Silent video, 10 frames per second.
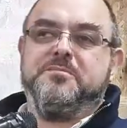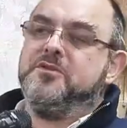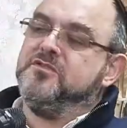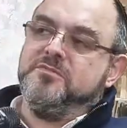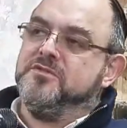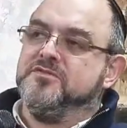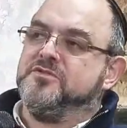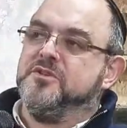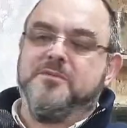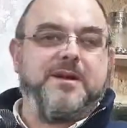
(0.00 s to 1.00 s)
Beautiful
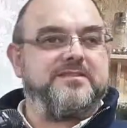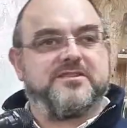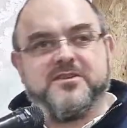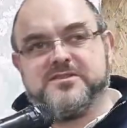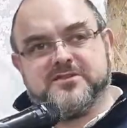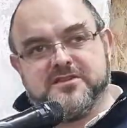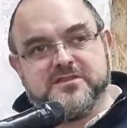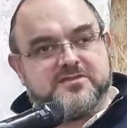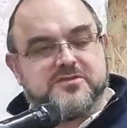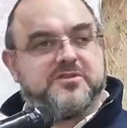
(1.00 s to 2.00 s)
story. Pesach Rowan tells
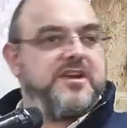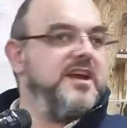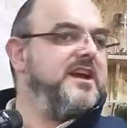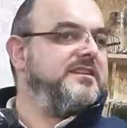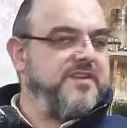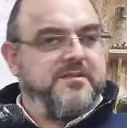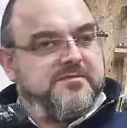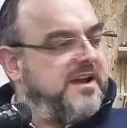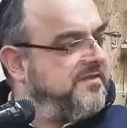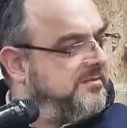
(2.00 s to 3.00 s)
over this story. It's a
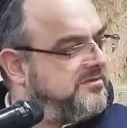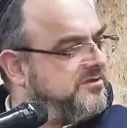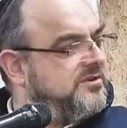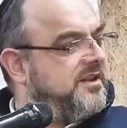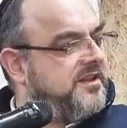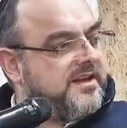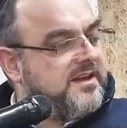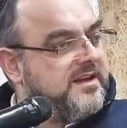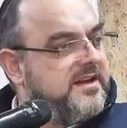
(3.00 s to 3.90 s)
very famous story, I think.